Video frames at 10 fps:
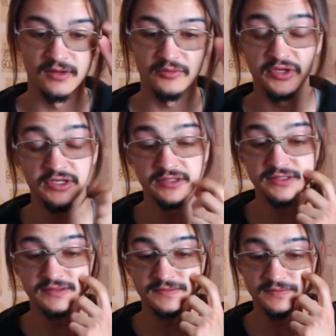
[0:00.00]

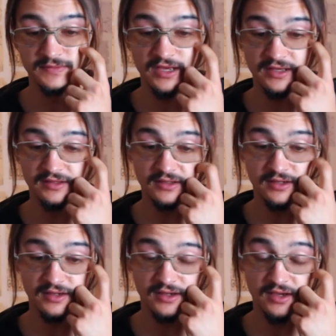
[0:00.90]
because I,
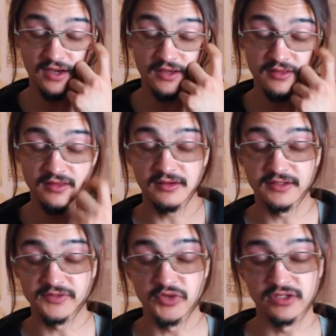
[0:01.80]
I I think
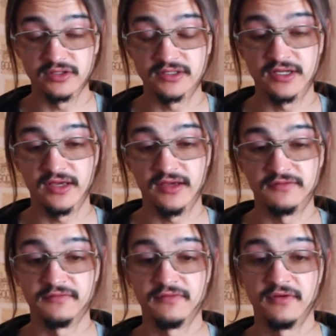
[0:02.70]
it's because I have
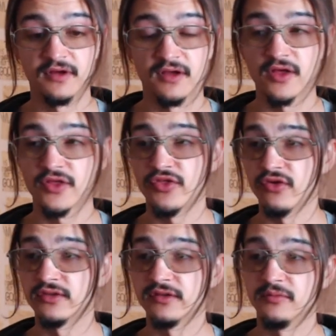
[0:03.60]

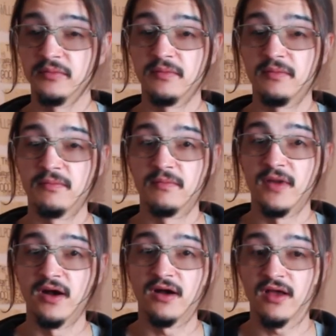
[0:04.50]
thought of
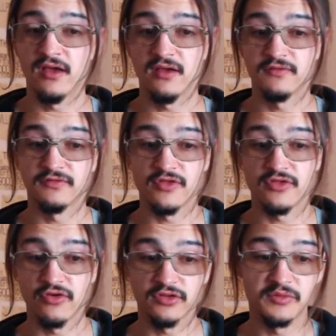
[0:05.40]
I have
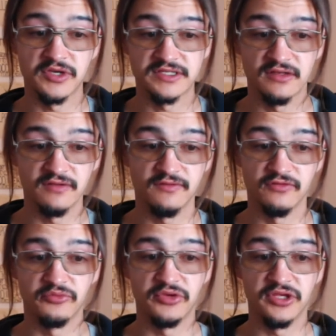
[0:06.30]
thought myself
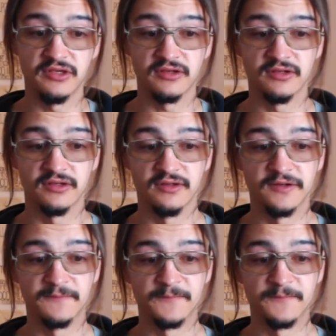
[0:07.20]
of being a